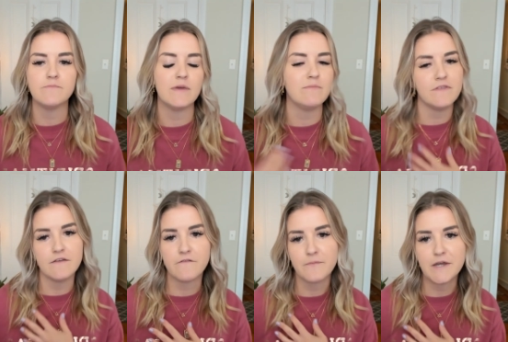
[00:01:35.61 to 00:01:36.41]
Maybe the
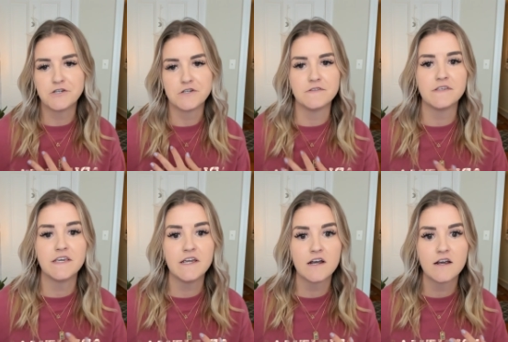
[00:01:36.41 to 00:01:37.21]
information is
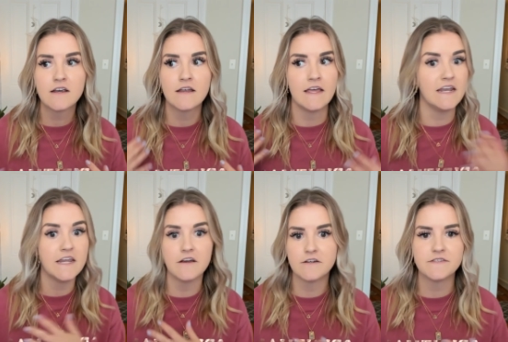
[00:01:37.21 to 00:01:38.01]
here and
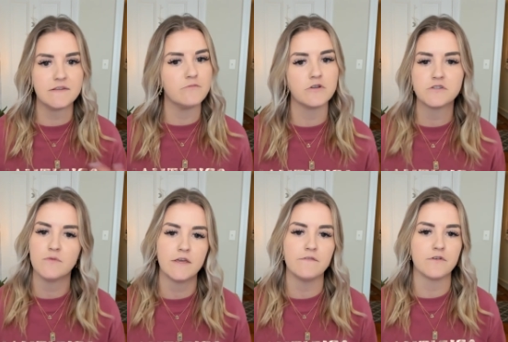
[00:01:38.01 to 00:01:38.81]
here is similar to
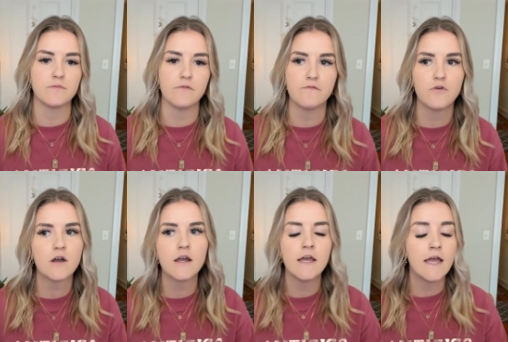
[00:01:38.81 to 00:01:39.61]
what you've learned
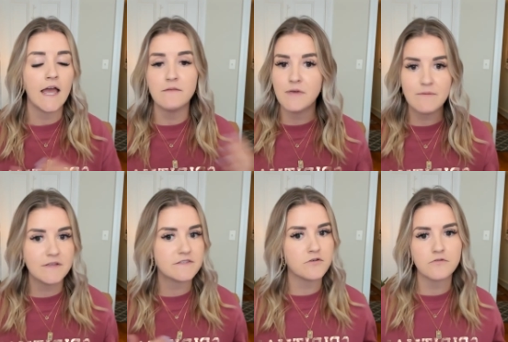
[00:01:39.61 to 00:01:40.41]
before, and maybe
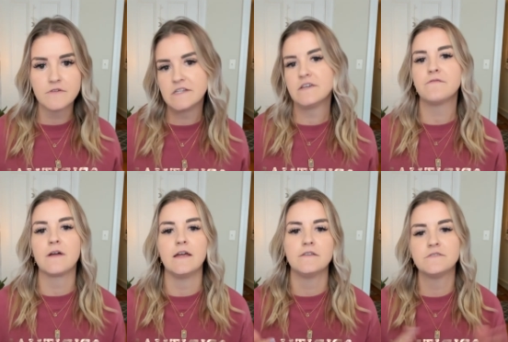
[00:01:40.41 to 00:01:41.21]
it's totally
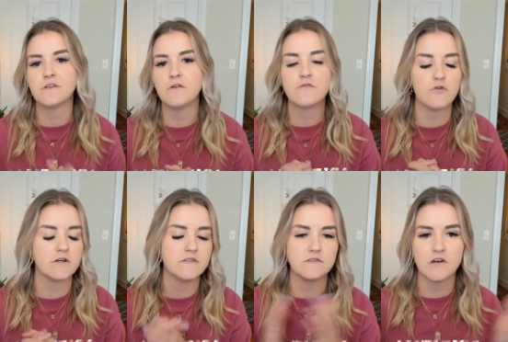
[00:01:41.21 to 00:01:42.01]
different. So, of
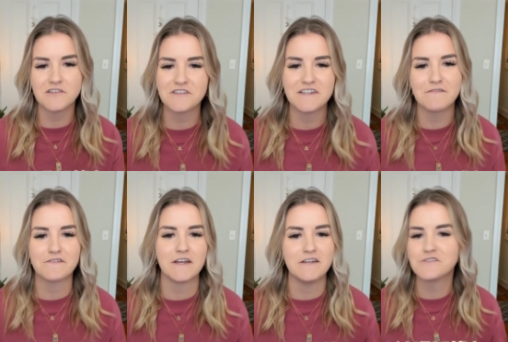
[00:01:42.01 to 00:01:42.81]
course, it's all just inf-
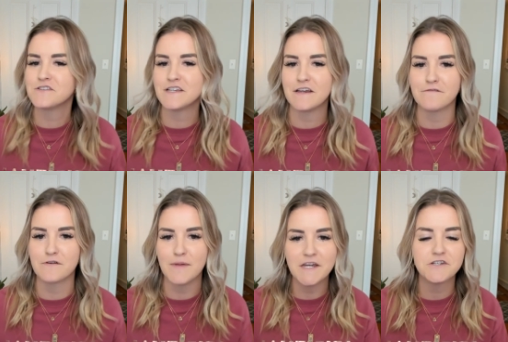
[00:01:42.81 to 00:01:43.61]
interesting
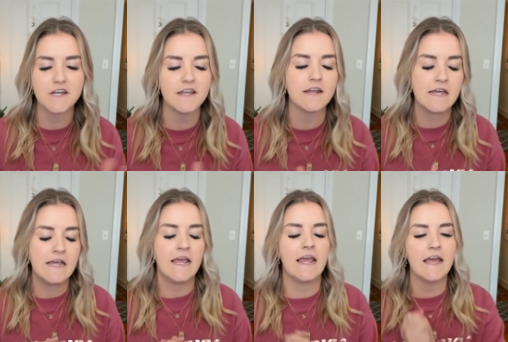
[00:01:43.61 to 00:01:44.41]
information
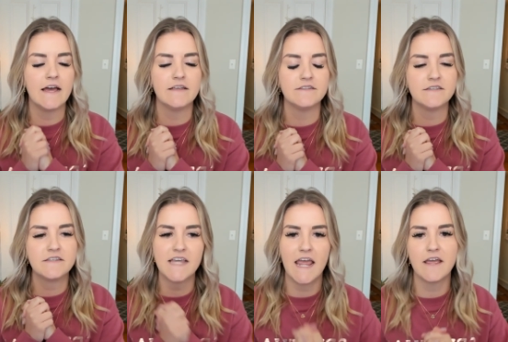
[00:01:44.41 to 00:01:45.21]
and
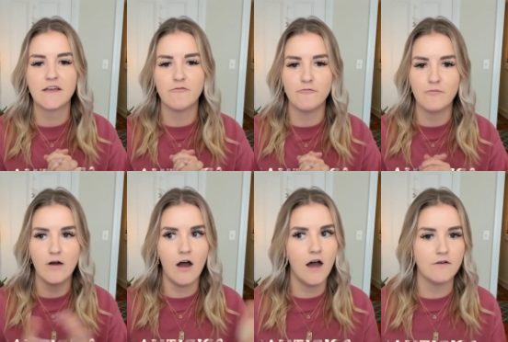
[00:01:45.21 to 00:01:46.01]
take
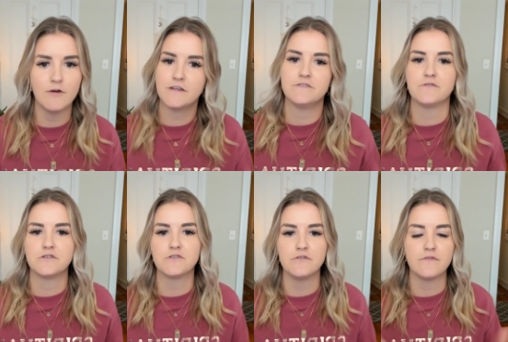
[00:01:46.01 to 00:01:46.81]
on what is your
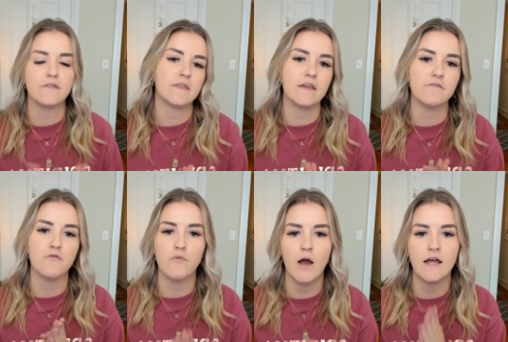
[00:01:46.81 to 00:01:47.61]
truth and leave
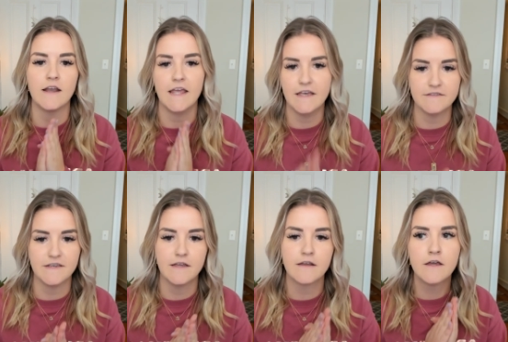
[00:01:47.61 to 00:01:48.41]
what isn't.